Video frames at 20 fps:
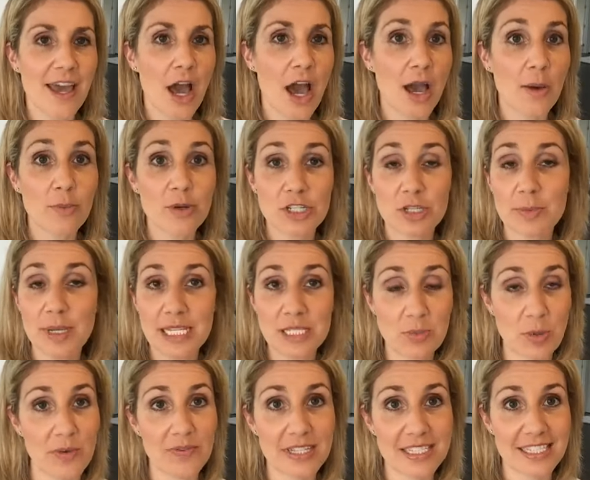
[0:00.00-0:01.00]
um, which makes
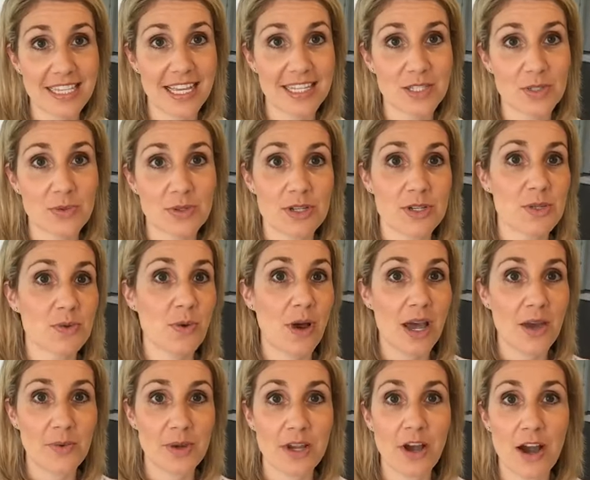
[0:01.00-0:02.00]
perfect sense, which is
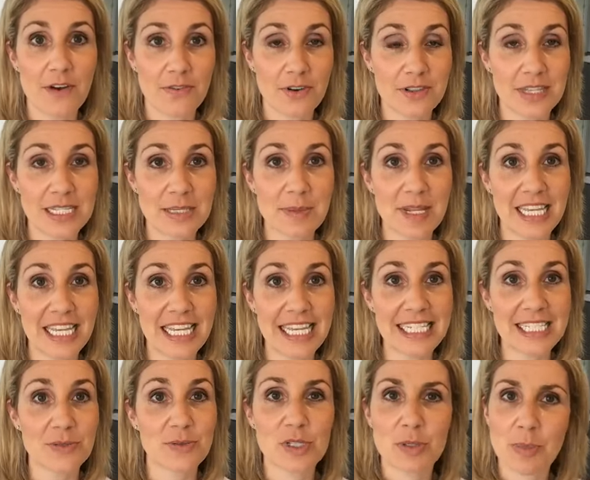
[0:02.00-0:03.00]
why we offer these mini
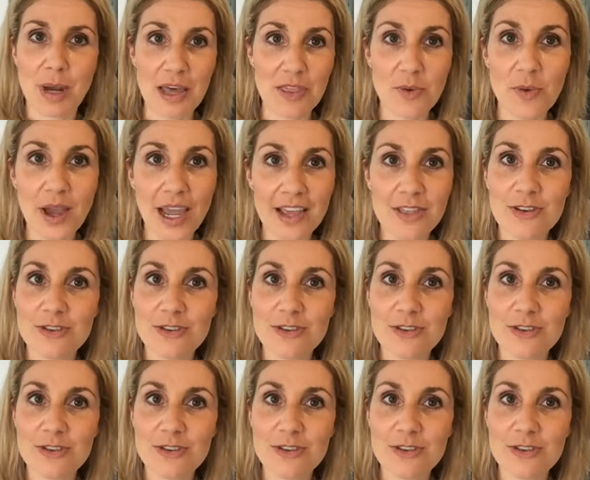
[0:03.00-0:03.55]
kits, which by the way,